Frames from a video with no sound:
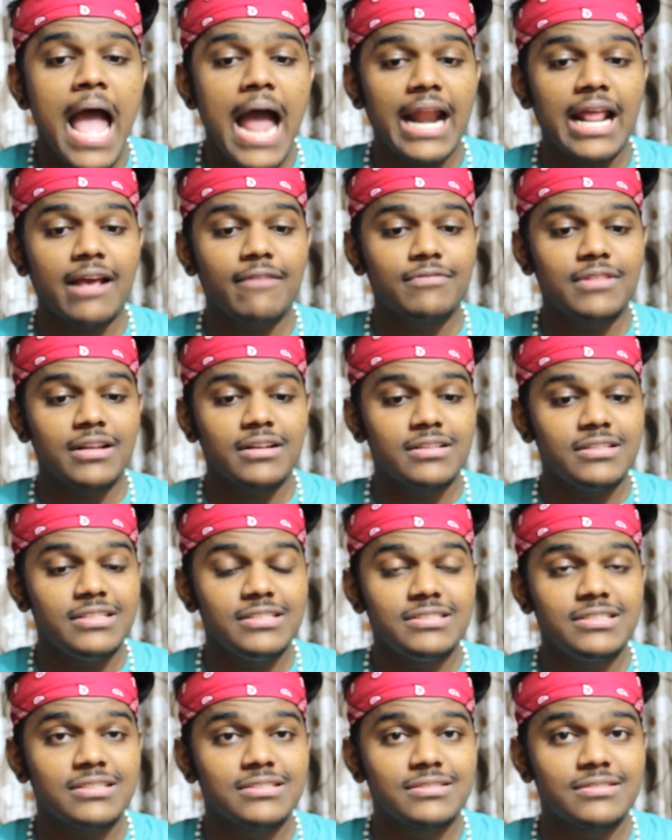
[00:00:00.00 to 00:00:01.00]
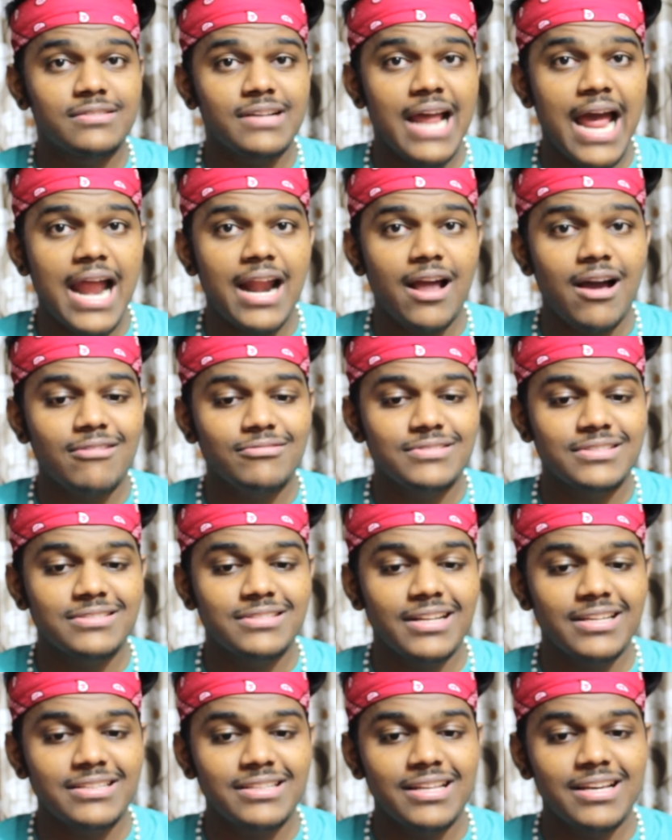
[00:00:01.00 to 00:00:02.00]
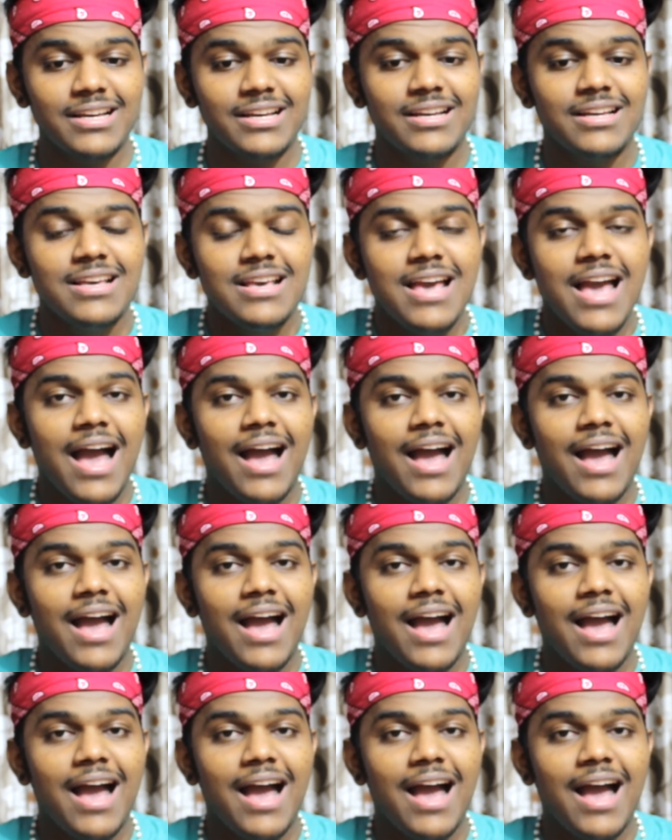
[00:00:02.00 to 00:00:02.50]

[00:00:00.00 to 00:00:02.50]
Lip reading: And after that, he just ran out just like that.